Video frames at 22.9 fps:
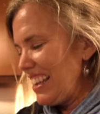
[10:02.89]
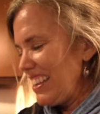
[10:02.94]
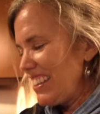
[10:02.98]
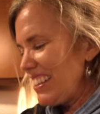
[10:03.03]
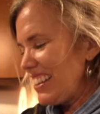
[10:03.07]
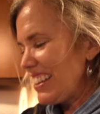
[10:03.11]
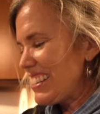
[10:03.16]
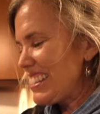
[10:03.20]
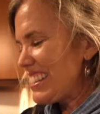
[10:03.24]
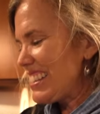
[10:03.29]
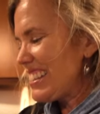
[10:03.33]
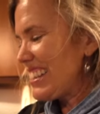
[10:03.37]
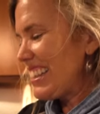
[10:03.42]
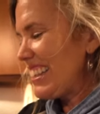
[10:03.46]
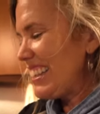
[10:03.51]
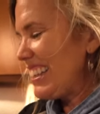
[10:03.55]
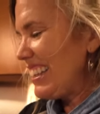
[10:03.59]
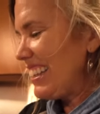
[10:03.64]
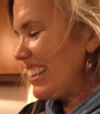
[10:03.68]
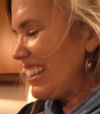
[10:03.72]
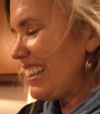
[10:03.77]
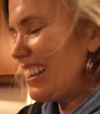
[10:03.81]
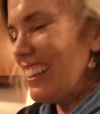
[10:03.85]
Let's
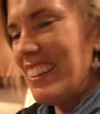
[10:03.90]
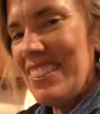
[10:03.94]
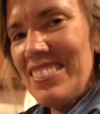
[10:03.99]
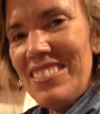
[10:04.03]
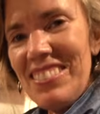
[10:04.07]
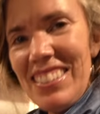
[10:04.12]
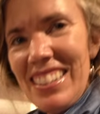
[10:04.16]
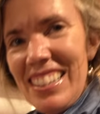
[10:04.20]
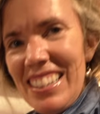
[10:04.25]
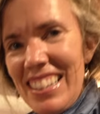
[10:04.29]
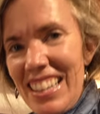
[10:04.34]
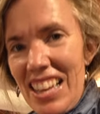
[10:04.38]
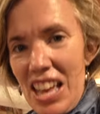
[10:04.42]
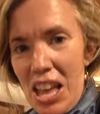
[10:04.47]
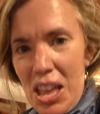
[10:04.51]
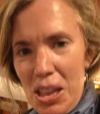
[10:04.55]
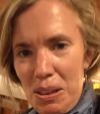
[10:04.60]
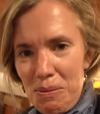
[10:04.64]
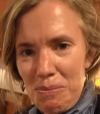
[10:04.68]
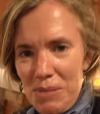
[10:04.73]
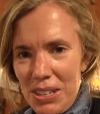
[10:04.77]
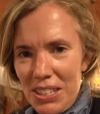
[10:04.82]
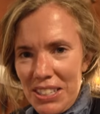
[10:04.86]
see if
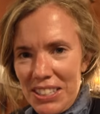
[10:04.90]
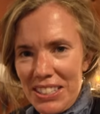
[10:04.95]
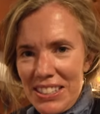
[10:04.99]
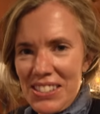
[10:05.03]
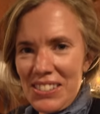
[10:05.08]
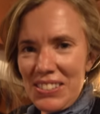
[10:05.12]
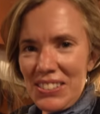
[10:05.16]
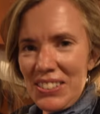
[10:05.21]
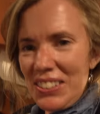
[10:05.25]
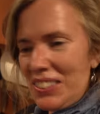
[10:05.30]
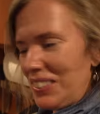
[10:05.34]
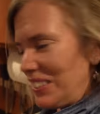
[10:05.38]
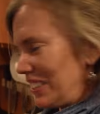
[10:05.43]
eight minutes will do